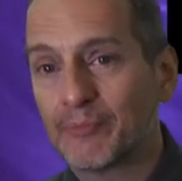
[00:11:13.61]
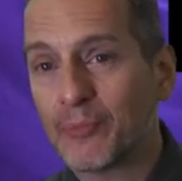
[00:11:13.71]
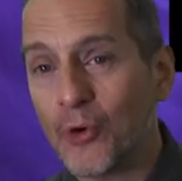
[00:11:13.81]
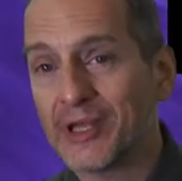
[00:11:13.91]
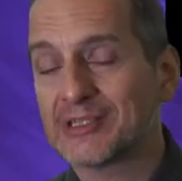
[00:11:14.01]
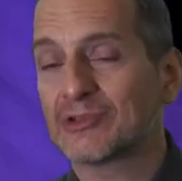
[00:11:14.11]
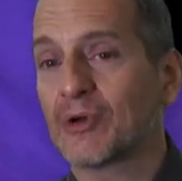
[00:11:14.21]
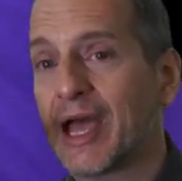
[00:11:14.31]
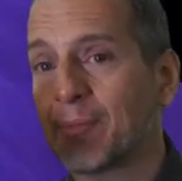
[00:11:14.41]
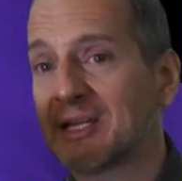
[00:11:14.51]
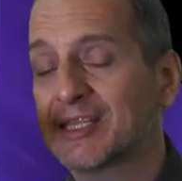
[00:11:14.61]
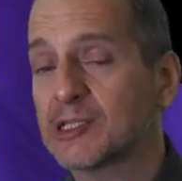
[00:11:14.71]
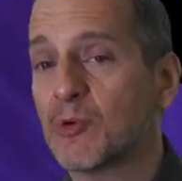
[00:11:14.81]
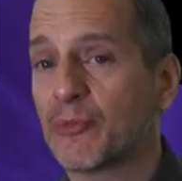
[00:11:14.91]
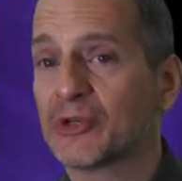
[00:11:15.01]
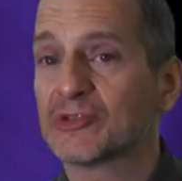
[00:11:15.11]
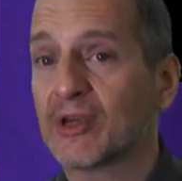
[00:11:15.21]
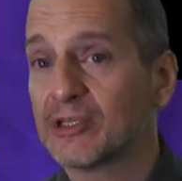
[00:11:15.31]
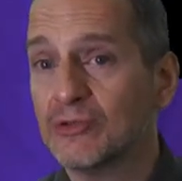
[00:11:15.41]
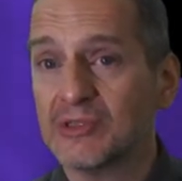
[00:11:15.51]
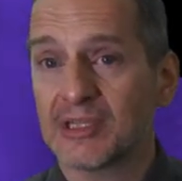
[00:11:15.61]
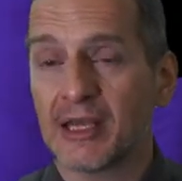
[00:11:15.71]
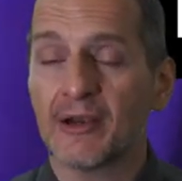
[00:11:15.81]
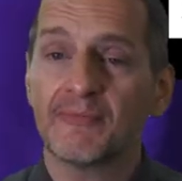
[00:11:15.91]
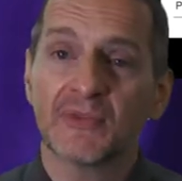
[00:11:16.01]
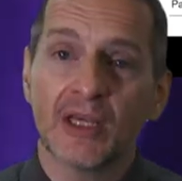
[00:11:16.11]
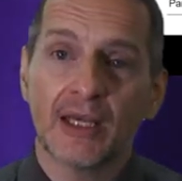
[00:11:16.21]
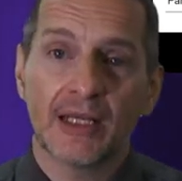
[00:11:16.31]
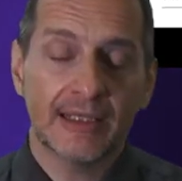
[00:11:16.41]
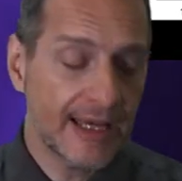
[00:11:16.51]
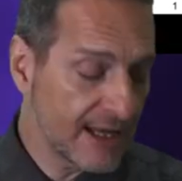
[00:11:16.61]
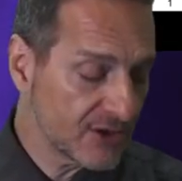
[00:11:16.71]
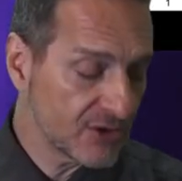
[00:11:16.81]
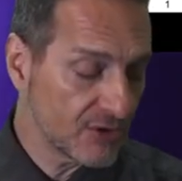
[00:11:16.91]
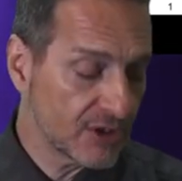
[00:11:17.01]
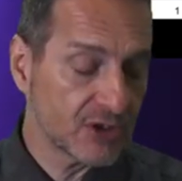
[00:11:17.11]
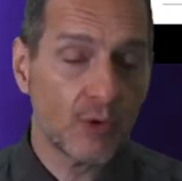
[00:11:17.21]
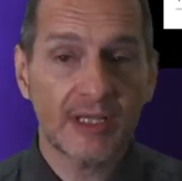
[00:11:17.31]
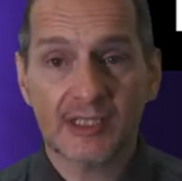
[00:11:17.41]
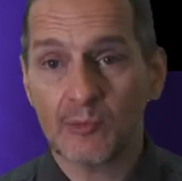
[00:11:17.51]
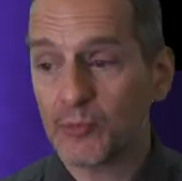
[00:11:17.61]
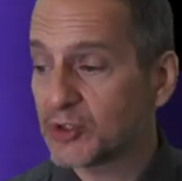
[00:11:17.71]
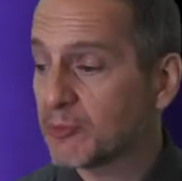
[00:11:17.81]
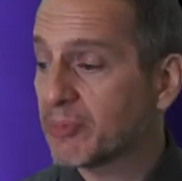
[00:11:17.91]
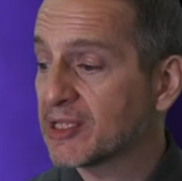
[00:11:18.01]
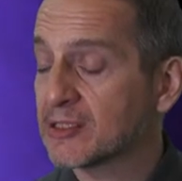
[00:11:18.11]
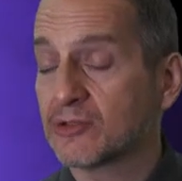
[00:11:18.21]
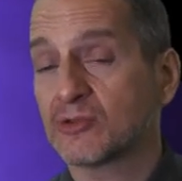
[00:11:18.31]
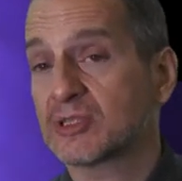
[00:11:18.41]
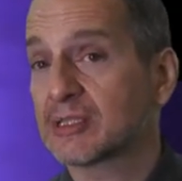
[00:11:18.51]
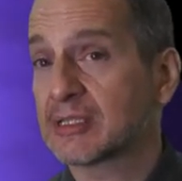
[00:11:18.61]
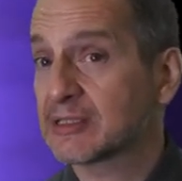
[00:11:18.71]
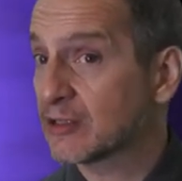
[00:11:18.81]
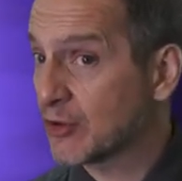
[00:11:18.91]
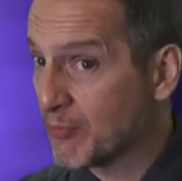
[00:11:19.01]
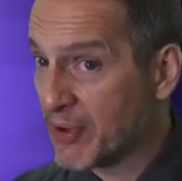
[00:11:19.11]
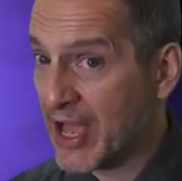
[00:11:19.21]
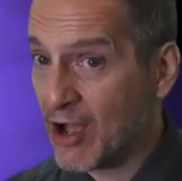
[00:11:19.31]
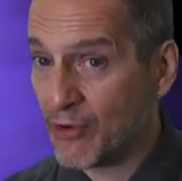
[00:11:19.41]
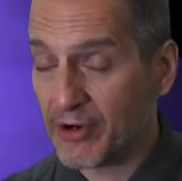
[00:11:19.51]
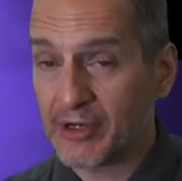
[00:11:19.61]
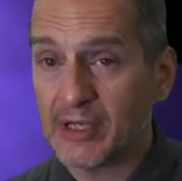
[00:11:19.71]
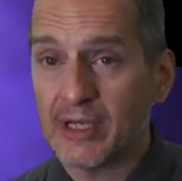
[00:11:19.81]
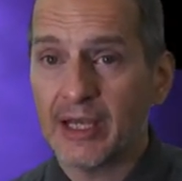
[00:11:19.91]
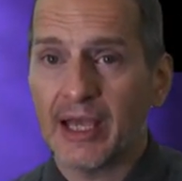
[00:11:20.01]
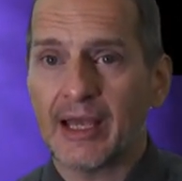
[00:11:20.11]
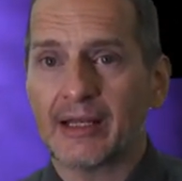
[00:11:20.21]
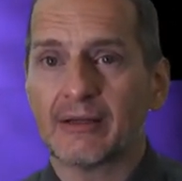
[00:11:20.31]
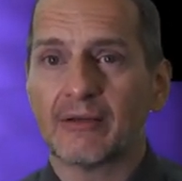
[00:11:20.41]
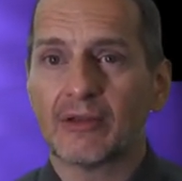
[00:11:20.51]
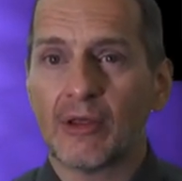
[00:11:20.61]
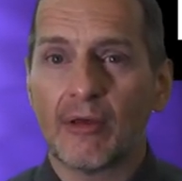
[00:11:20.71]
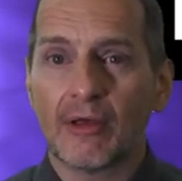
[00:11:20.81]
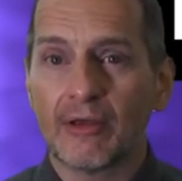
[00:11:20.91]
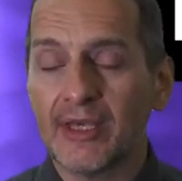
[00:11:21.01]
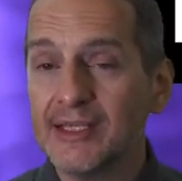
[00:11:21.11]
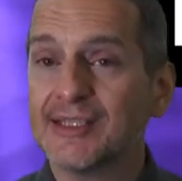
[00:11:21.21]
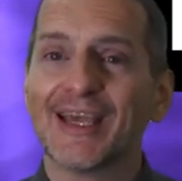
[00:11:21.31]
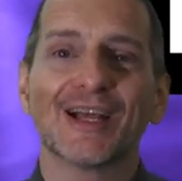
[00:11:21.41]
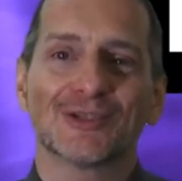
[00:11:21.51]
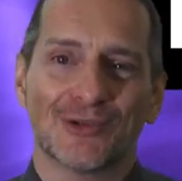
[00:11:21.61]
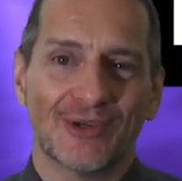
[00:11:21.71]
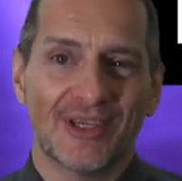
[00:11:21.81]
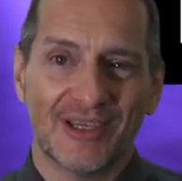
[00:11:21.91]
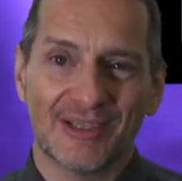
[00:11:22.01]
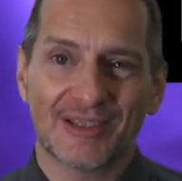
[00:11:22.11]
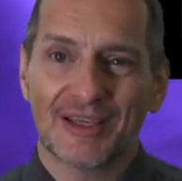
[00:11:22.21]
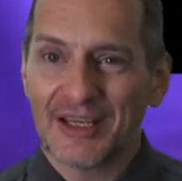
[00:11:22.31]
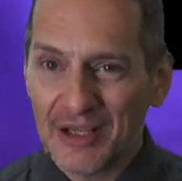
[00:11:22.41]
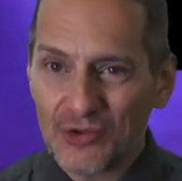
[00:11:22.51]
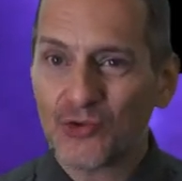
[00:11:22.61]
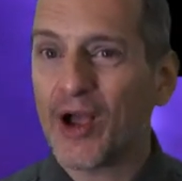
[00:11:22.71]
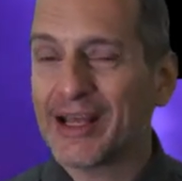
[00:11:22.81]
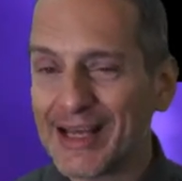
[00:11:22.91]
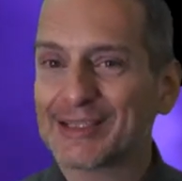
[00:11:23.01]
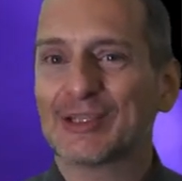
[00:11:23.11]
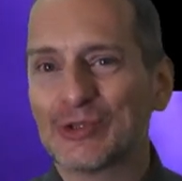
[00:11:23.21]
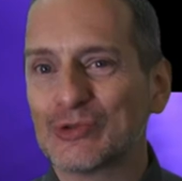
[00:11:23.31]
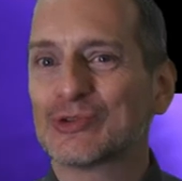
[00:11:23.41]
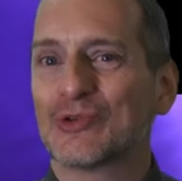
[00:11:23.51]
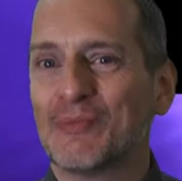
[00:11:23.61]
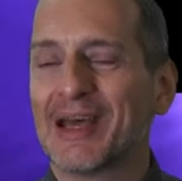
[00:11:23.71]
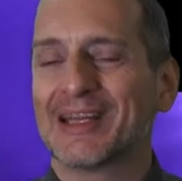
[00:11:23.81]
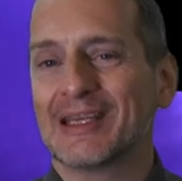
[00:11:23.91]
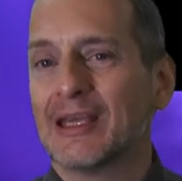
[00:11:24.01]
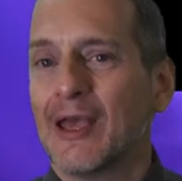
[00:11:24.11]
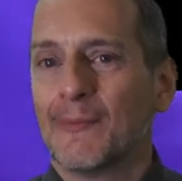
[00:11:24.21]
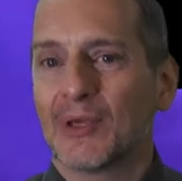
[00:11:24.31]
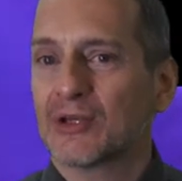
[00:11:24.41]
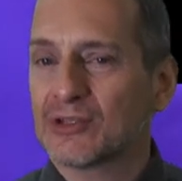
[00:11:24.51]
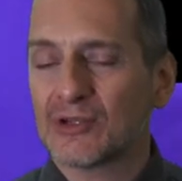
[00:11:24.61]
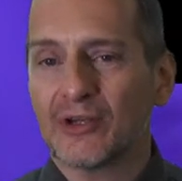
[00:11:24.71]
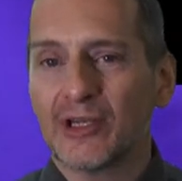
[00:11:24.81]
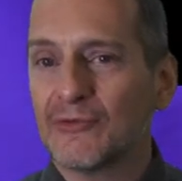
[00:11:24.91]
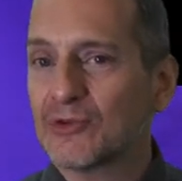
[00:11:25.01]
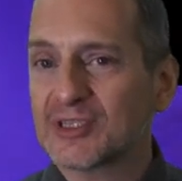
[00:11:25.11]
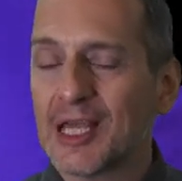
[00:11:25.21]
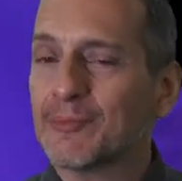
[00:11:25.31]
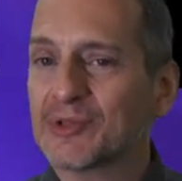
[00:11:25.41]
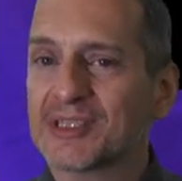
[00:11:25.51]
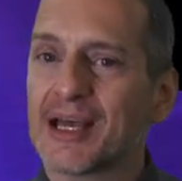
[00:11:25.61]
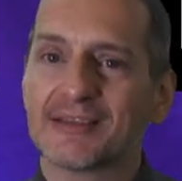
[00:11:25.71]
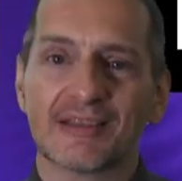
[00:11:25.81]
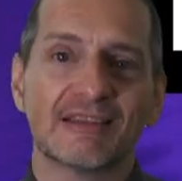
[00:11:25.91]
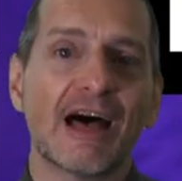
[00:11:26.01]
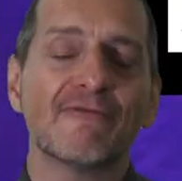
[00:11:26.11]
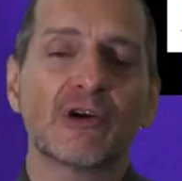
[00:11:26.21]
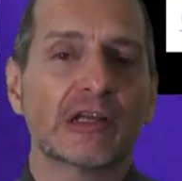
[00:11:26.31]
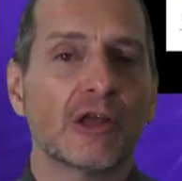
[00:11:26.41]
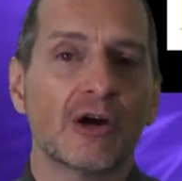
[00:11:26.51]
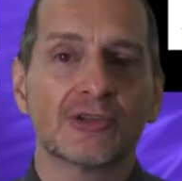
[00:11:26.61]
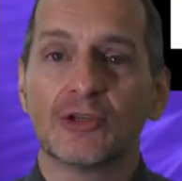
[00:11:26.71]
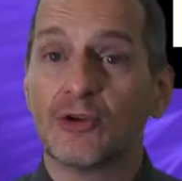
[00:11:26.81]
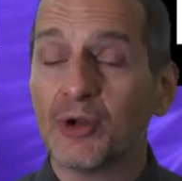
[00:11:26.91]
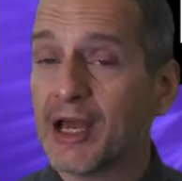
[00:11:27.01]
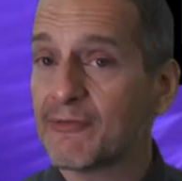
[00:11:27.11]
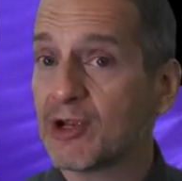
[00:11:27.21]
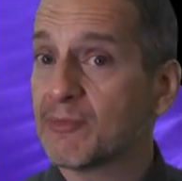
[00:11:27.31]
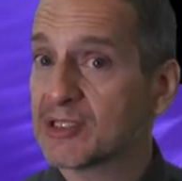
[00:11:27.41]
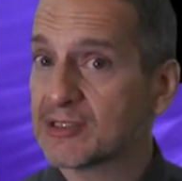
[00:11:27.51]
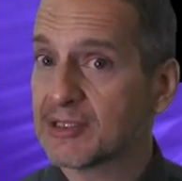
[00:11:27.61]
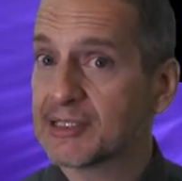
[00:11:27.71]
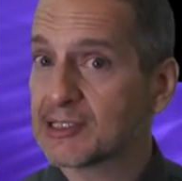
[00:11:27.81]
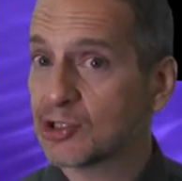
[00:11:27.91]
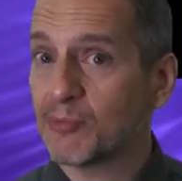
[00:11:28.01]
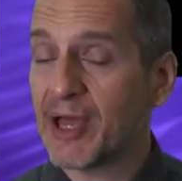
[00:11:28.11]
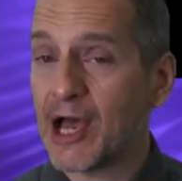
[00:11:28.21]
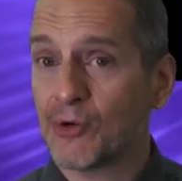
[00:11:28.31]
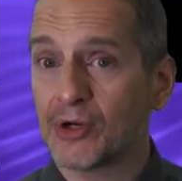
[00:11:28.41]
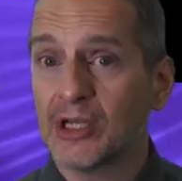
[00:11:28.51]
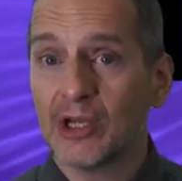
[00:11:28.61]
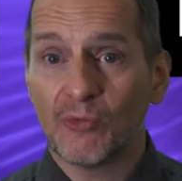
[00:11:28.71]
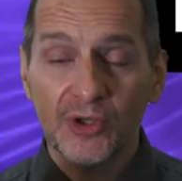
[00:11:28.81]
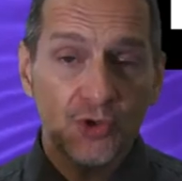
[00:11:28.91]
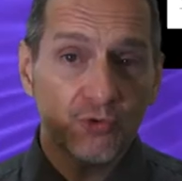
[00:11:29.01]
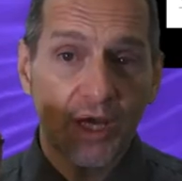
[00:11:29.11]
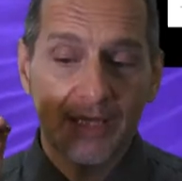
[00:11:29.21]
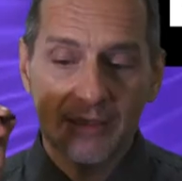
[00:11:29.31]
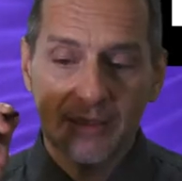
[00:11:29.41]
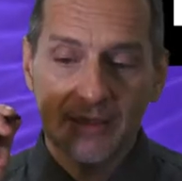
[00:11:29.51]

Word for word: points do I, how many decimal points do I use there? And the answer is quite simple, it depends on your statistical power. And the easy answer is try not to use too many because if your sample size is not very large, you don't have very much statistical power. When you write